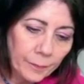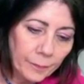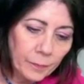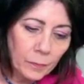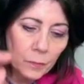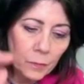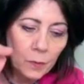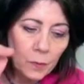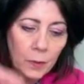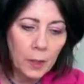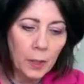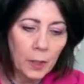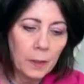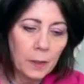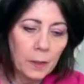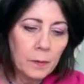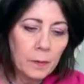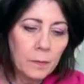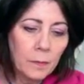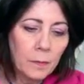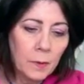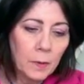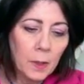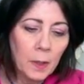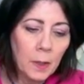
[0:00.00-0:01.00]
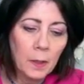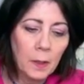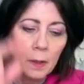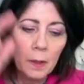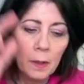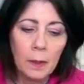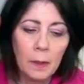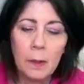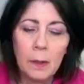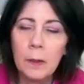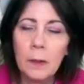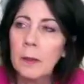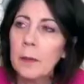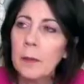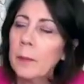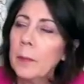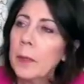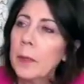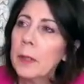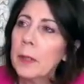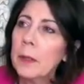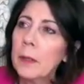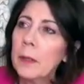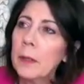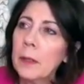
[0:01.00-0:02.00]
Okay. Um,
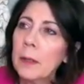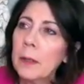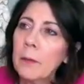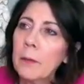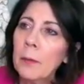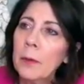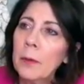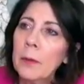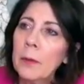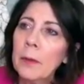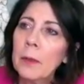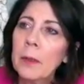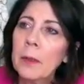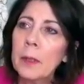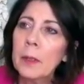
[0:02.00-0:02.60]
an odd one, an